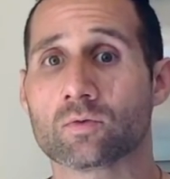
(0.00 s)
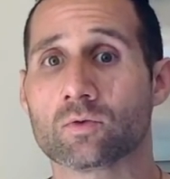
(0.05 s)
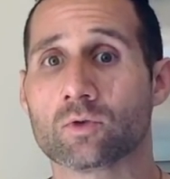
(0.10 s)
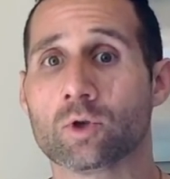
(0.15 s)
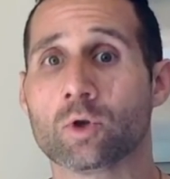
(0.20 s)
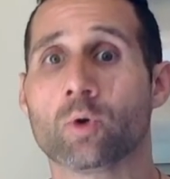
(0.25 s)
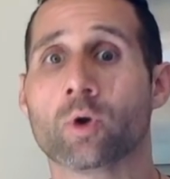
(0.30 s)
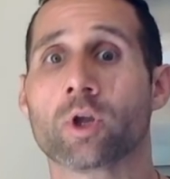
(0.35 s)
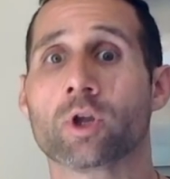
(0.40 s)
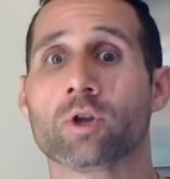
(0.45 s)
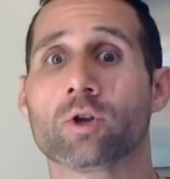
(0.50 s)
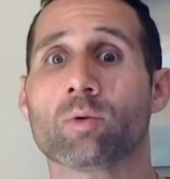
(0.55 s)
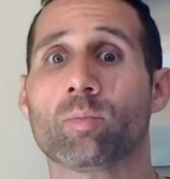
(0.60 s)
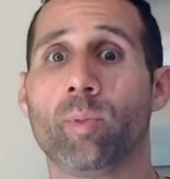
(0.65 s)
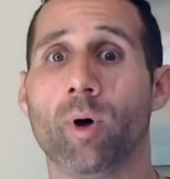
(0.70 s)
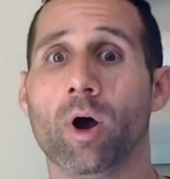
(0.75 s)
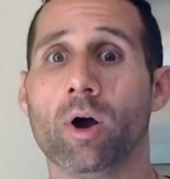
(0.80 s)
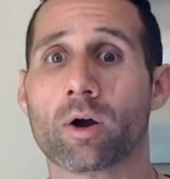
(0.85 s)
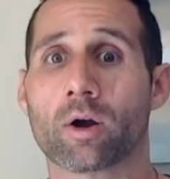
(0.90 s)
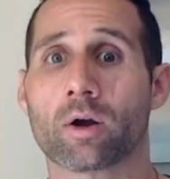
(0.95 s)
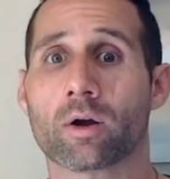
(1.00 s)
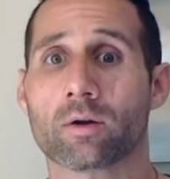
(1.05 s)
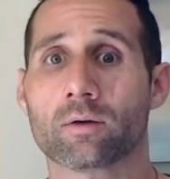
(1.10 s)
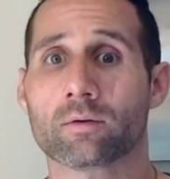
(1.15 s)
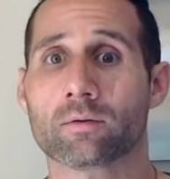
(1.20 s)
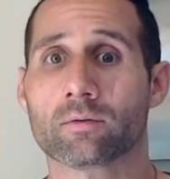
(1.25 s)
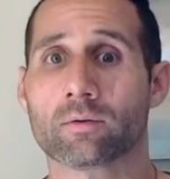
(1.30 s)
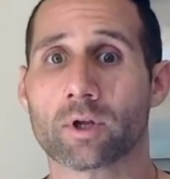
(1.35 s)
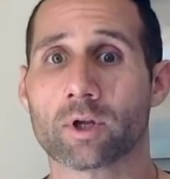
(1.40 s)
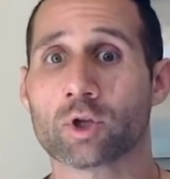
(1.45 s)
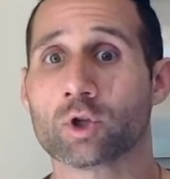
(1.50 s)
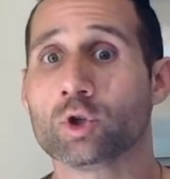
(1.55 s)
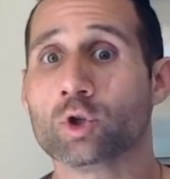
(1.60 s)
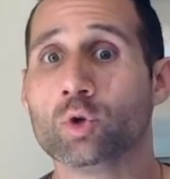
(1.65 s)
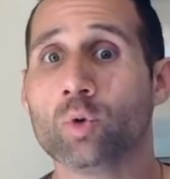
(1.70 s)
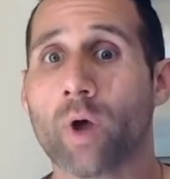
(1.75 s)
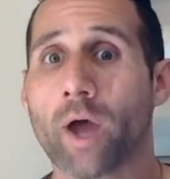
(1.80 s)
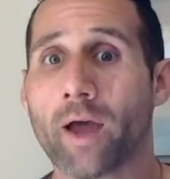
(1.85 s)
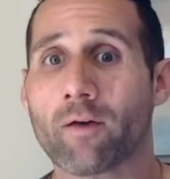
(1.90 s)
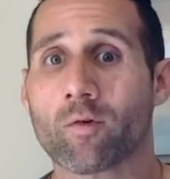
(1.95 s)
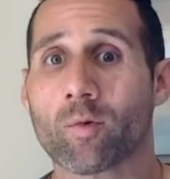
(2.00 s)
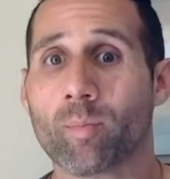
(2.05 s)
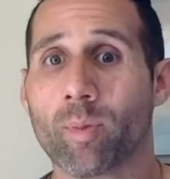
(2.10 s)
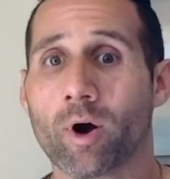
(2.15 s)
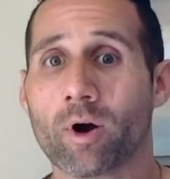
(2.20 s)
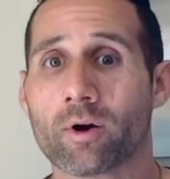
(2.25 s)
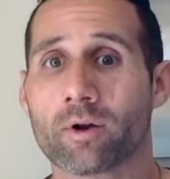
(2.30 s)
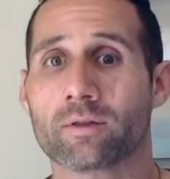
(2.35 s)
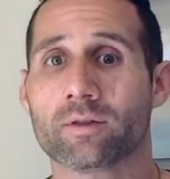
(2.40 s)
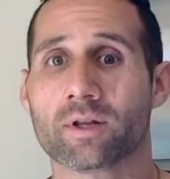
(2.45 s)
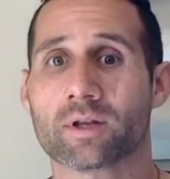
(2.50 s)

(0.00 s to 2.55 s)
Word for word: doing your part like you have a part in